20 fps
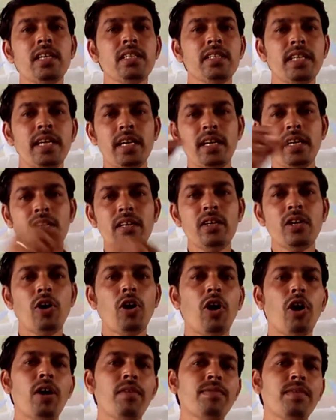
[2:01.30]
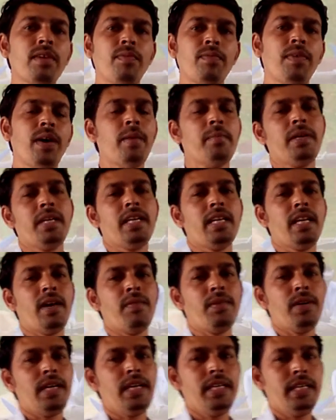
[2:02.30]
there of the farming in
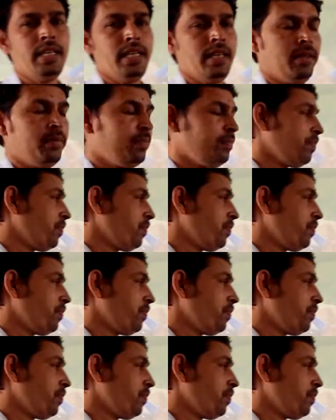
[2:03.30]
our India.